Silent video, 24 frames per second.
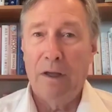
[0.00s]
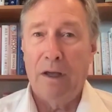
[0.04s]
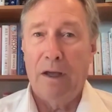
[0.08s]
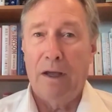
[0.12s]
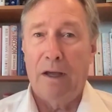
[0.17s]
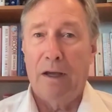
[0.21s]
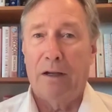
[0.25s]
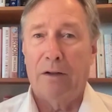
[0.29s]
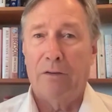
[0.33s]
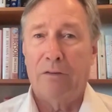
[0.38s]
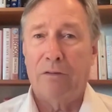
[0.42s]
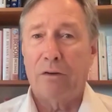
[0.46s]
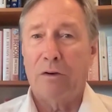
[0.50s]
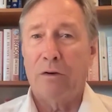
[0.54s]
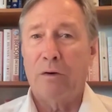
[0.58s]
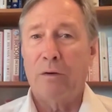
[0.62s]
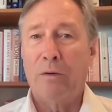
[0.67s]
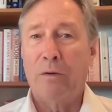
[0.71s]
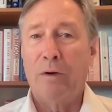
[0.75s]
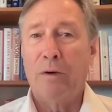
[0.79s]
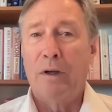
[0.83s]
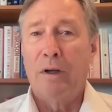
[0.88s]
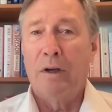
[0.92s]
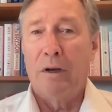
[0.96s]
And
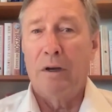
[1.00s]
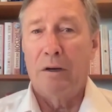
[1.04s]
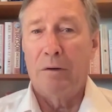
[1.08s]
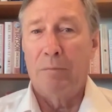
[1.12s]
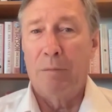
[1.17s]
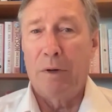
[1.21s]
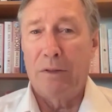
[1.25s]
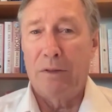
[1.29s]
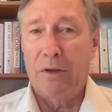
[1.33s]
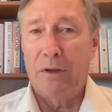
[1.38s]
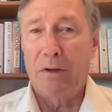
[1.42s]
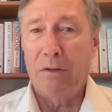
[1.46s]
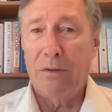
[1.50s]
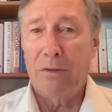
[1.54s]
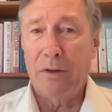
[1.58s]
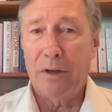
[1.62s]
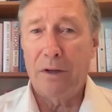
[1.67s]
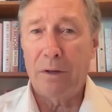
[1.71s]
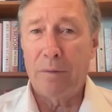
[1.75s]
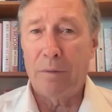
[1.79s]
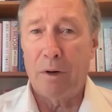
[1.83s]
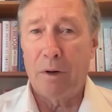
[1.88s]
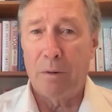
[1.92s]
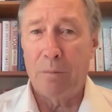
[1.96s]
so but the other thing
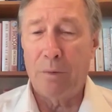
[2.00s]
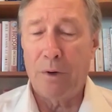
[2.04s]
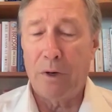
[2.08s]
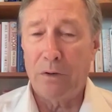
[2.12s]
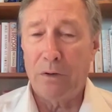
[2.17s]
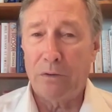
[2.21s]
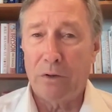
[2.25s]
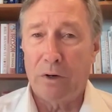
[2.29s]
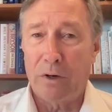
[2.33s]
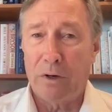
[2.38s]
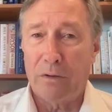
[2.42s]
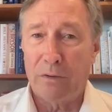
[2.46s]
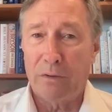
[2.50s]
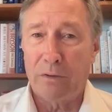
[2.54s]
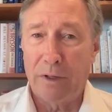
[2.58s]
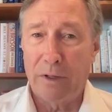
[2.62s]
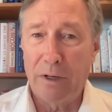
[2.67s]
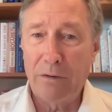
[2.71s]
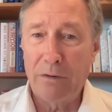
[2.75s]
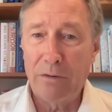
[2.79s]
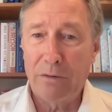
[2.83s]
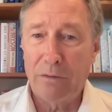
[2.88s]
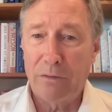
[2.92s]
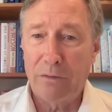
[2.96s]
about a pressure
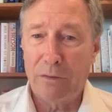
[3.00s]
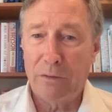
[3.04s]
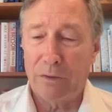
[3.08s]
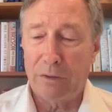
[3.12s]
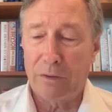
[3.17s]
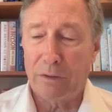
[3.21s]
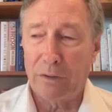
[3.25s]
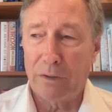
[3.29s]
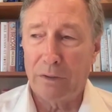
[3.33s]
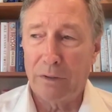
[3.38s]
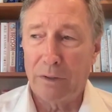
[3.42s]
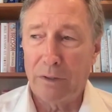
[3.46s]
oxidation circuit